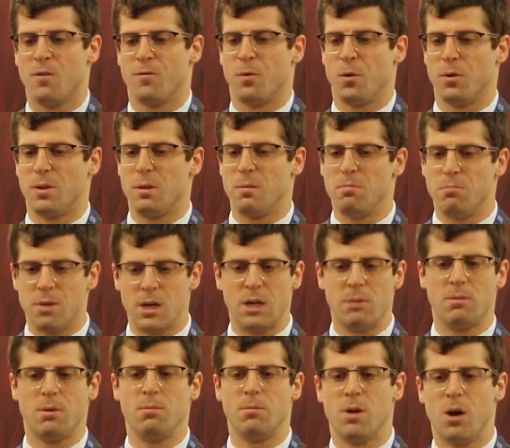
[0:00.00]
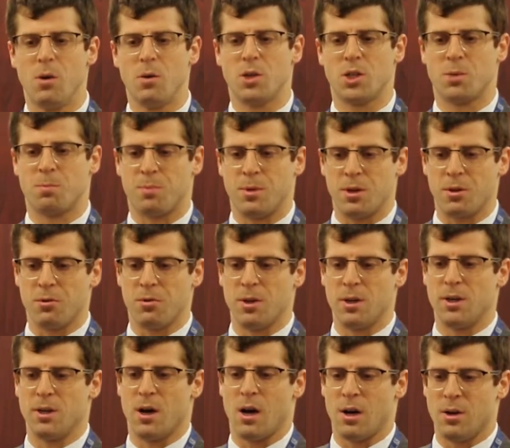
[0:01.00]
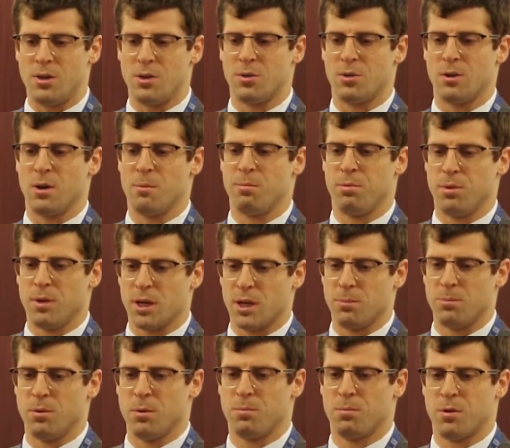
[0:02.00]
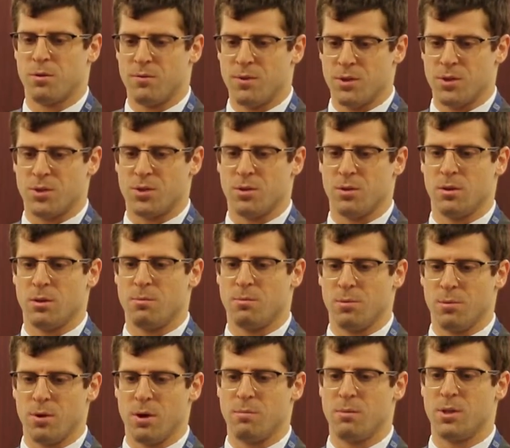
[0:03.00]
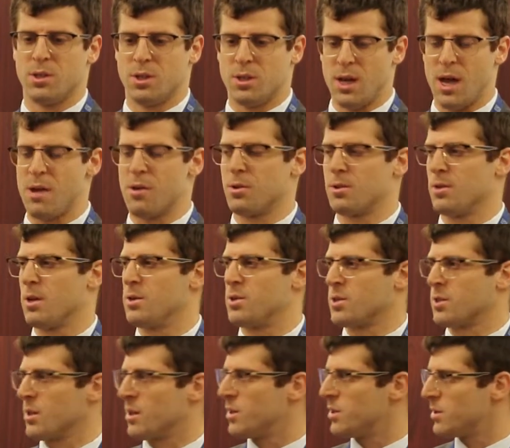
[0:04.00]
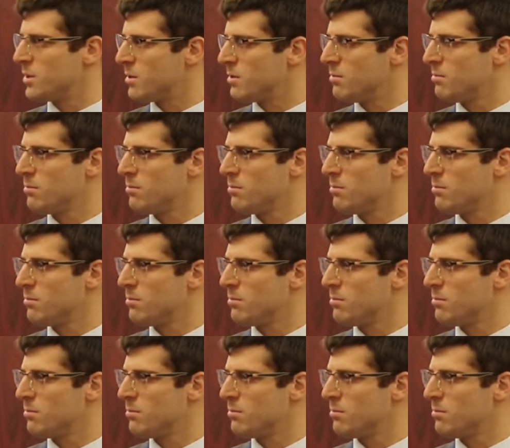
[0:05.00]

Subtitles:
for the minimum notice period under applicable provincial employment standards legislation.